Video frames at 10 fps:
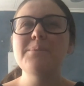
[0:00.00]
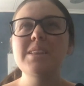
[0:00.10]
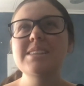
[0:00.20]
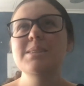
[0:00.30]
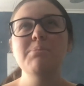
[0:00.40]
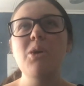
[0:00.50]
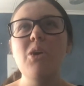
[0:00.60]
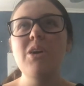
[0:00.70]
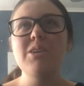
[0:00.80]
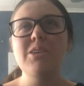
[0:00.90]

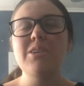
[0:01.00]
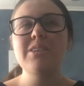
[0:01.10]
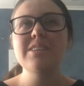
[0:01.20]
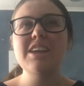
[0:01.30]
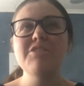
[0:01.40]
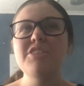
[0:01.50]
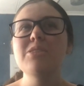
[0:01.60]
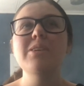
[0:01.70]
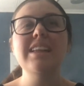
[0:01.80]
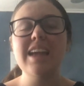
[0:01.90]
support, or they
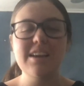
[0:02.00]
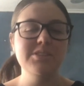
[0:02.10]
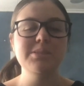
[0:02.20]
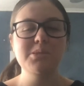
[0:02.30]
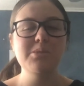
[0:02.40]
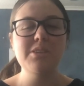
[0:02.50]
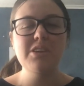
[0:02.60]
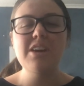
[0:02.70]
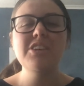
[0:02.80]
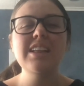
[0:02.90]
feel really comfortable with
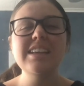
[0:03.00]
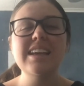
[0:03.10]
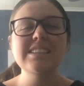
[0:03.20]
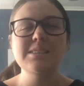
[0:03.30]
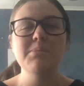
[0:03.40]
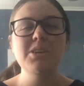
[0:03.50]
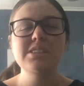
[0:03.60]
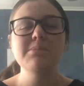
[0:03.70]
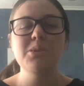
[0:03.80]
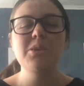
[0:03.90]
you. I feel like that's the
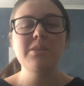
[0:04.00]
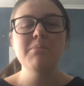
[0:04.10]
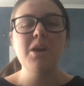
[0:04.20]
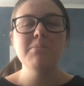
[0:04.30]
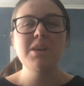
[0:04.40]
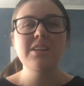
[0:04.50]
most important moment.